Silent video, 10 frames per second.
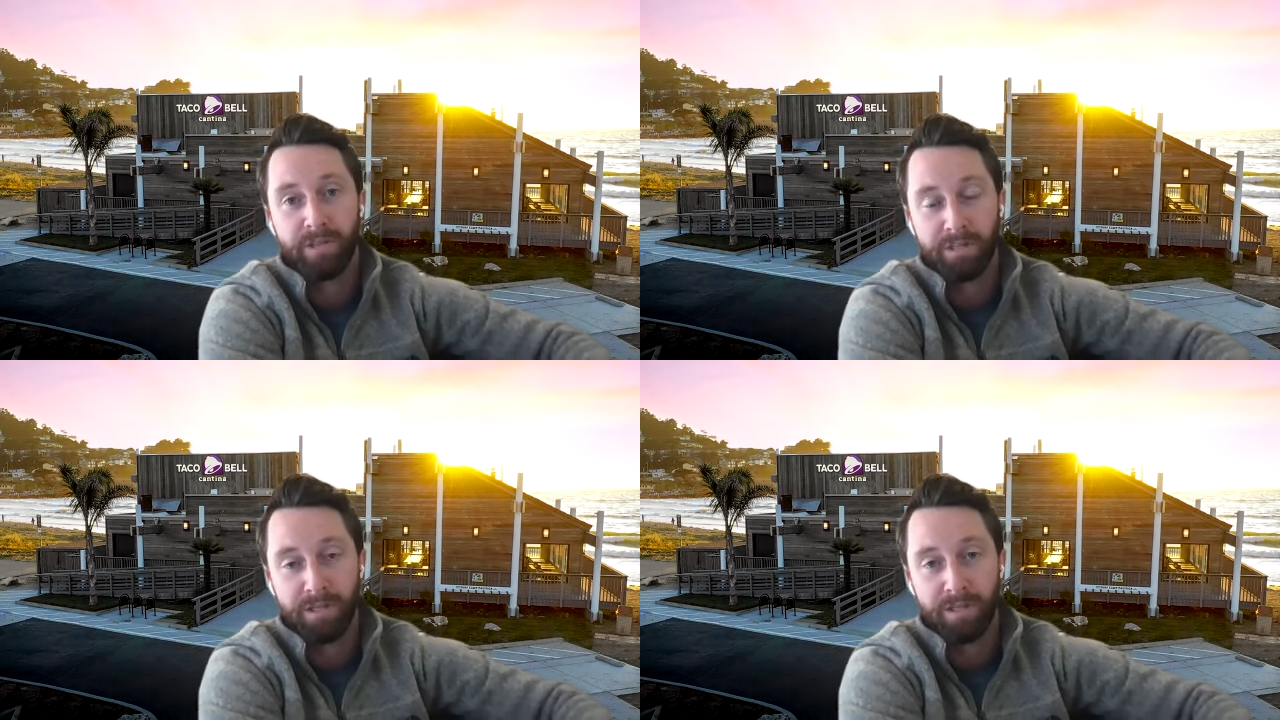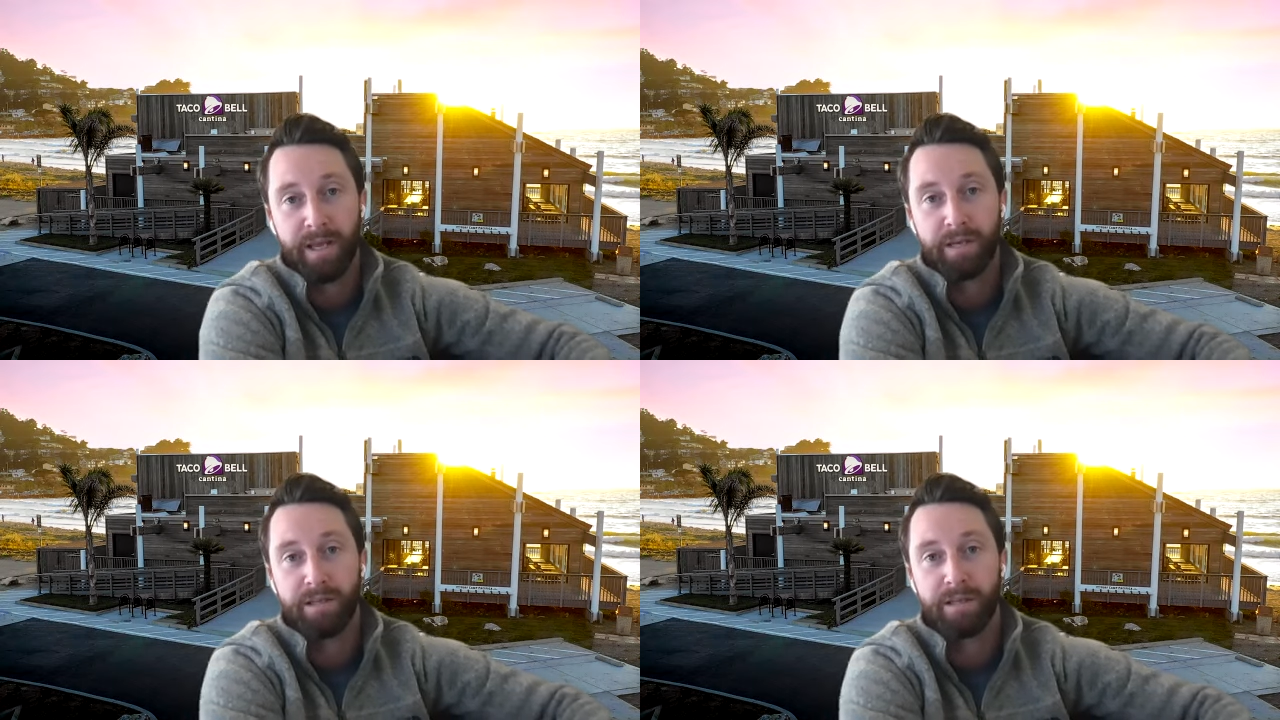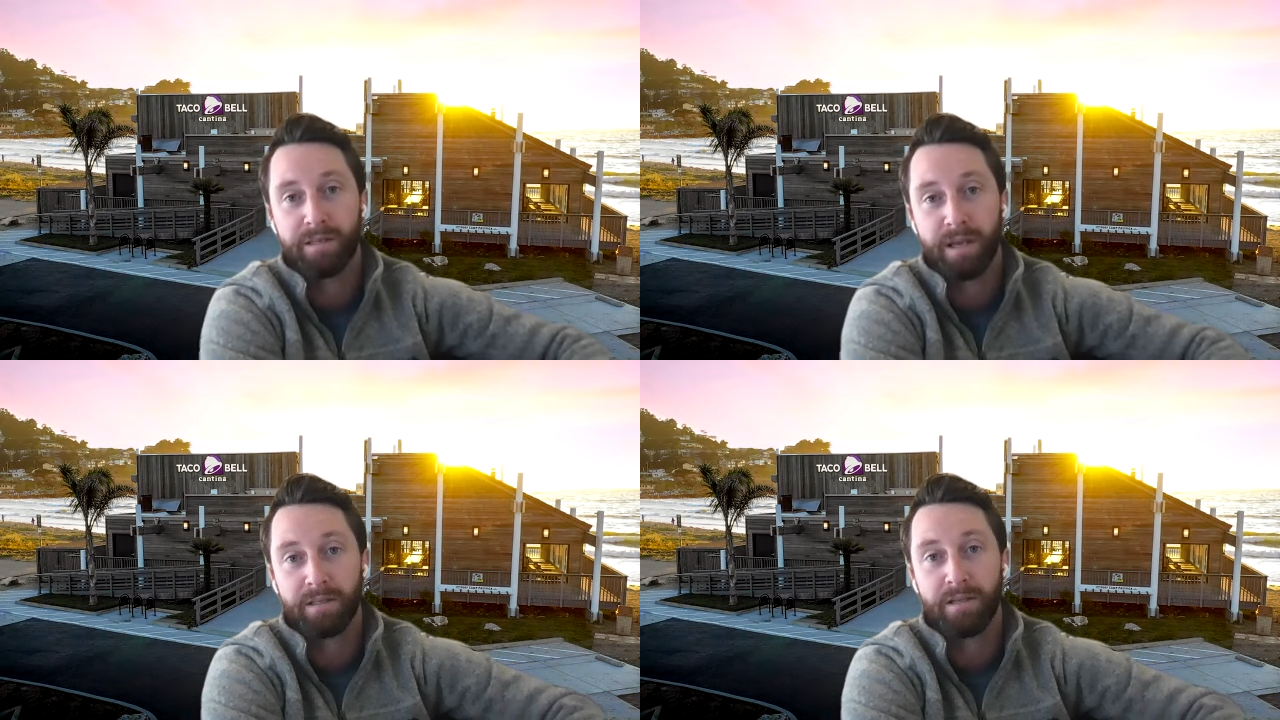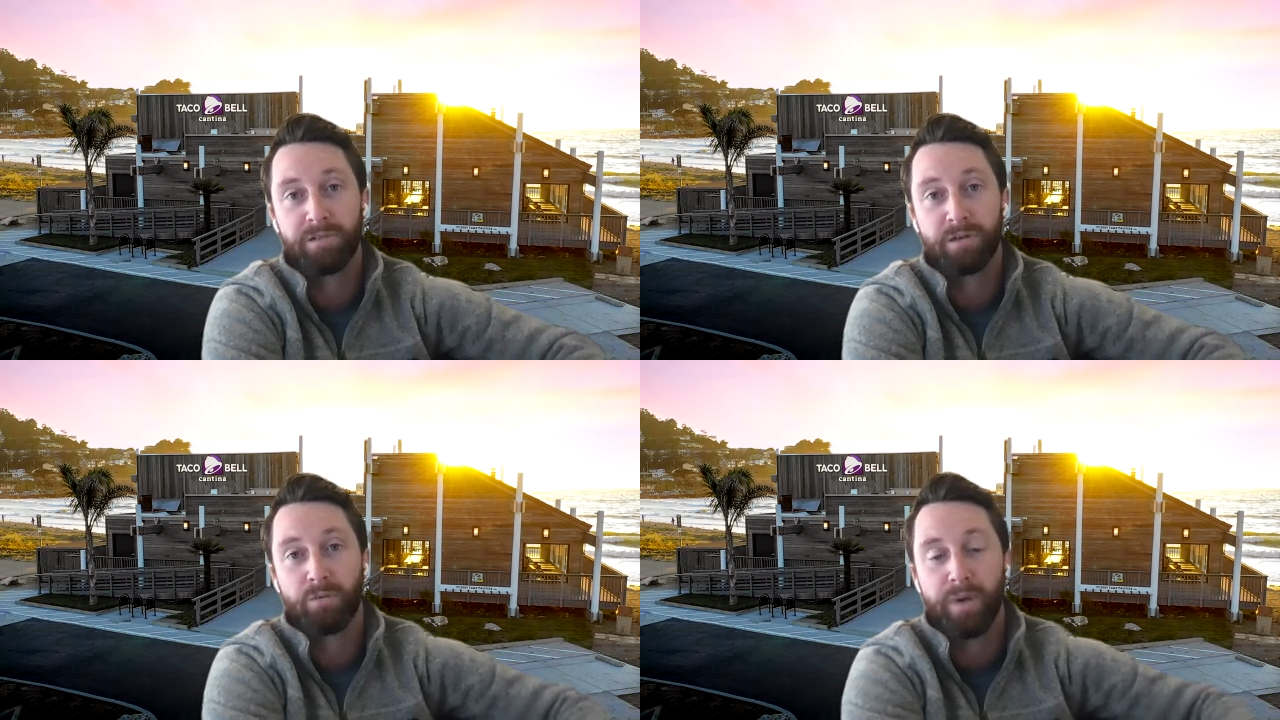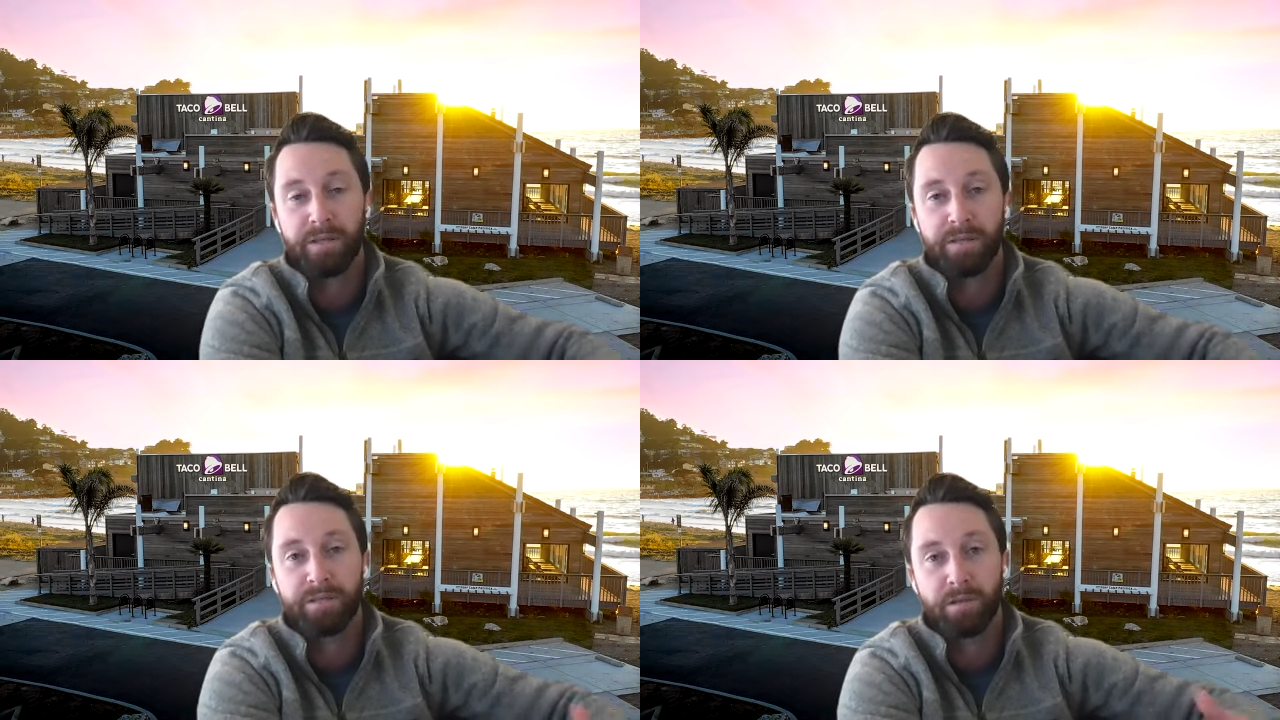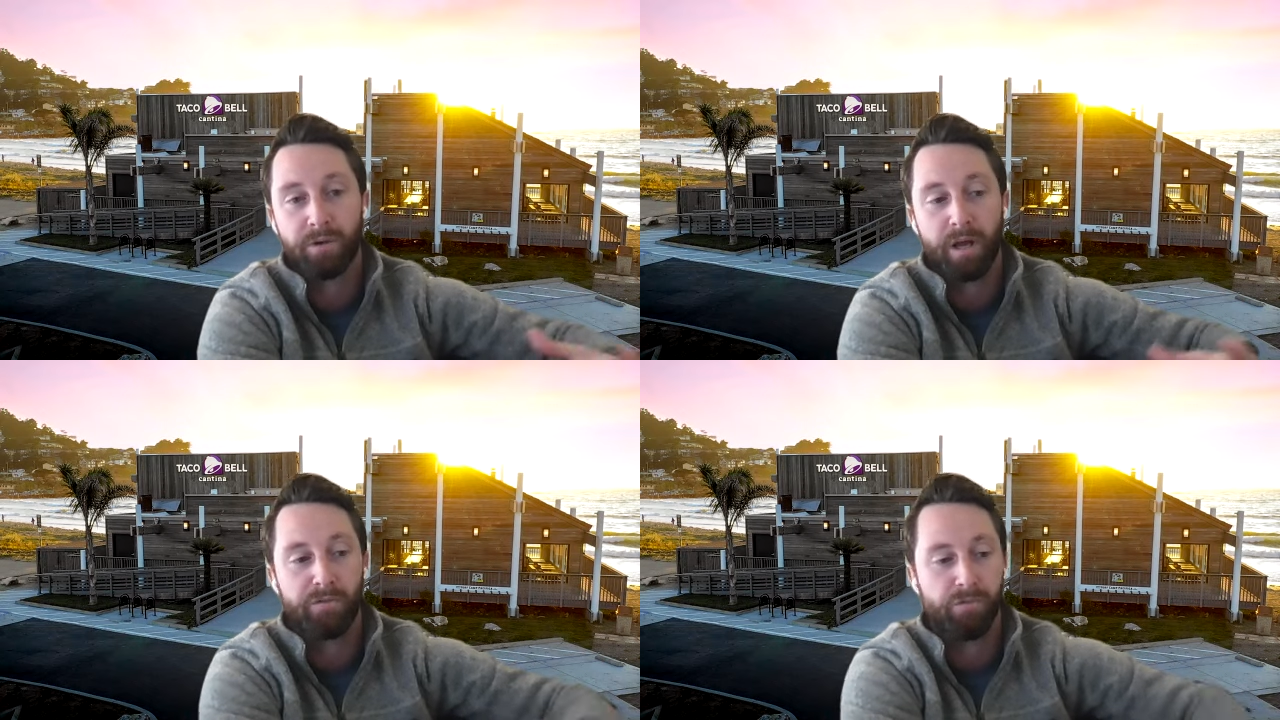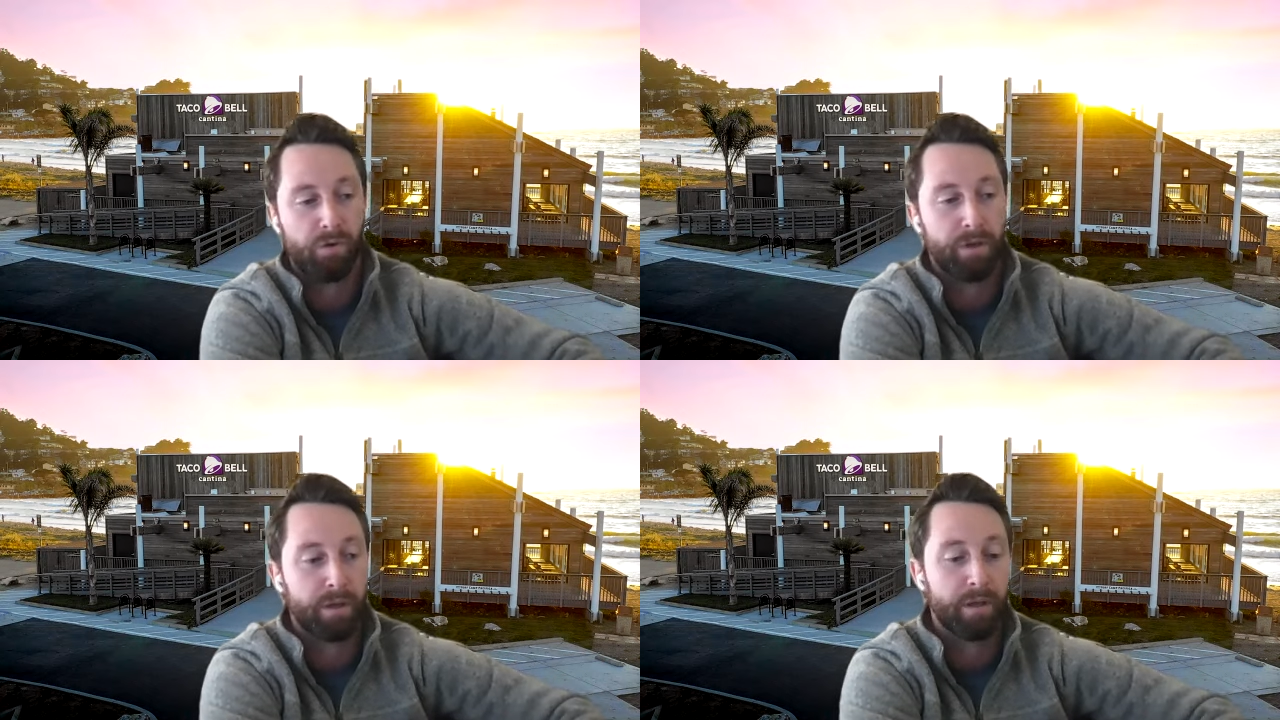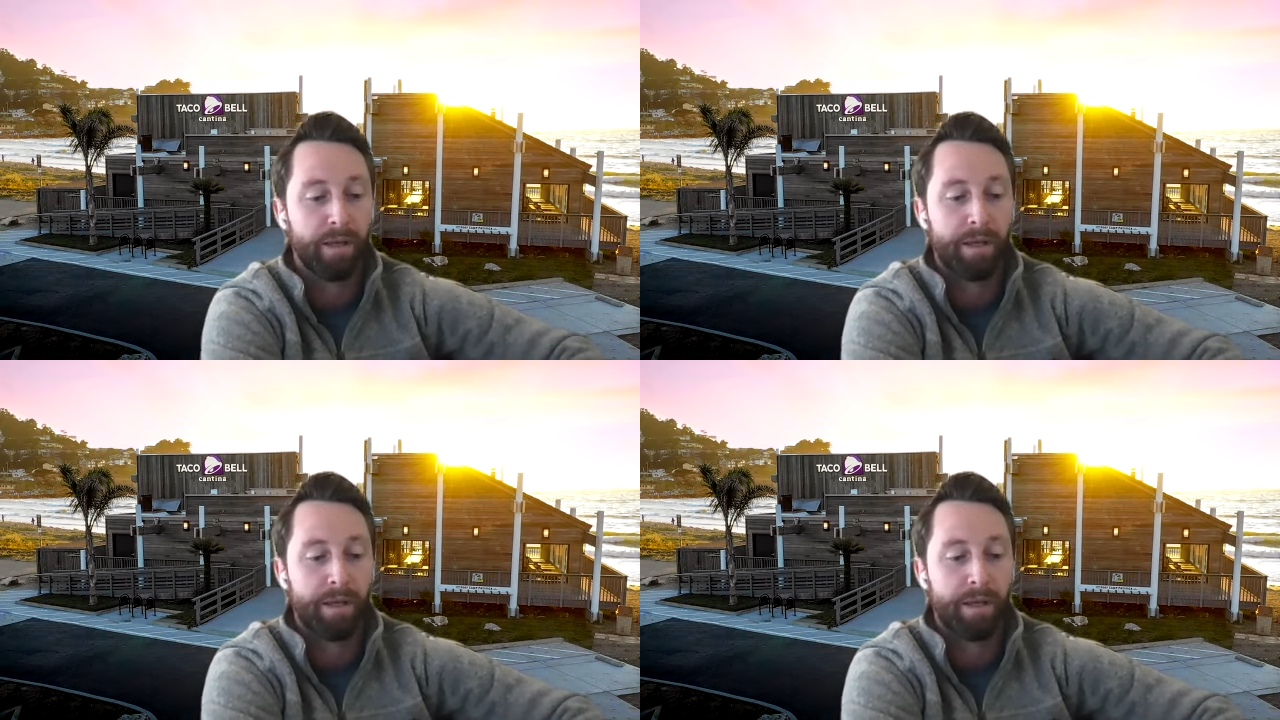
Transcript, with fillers: Disneyland and the executives that were based in Southern California.